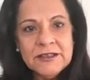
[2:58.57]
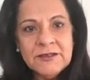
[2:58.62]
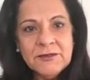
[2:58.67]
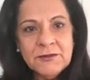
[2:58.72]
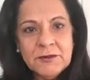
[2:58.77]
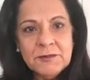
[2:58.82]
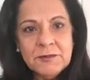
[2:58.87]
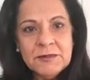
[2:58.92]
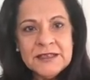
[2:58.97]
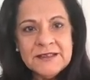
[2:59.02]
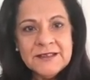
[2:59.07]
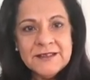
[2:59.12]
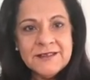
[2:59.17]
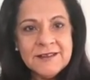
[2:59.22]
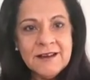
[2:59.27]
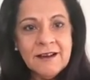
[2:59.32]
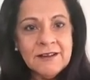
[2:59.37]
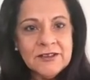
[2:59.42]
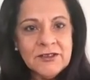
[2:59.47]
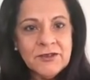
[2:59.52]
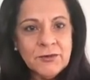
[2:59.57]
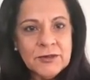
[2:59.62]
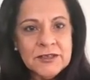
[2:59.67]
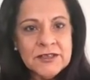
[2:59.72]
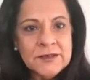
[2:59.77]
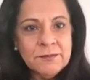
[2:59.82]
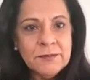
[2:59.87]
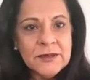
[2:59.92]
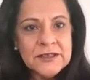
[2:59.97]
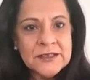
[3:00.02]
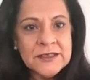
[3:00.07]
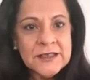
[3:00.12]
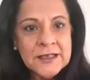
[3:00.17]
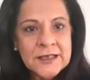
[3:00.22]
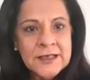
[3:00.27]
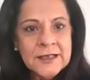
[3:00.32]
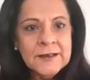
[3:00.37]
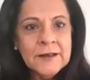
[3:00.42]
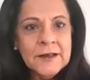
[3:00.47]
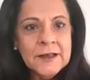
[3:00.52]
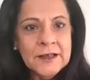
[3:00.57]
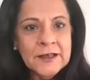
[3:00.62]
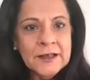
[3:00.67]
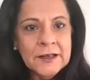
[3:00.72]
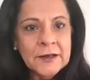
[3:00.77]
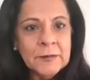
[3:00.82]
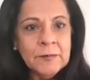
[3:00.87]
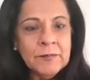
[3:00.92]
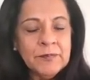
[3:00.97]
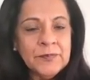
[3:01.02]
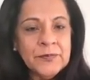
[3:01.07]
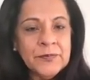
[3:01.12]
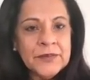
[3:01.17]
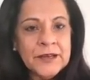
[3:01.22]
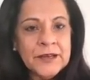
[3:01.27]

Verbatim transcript: It would be disastrous. But um,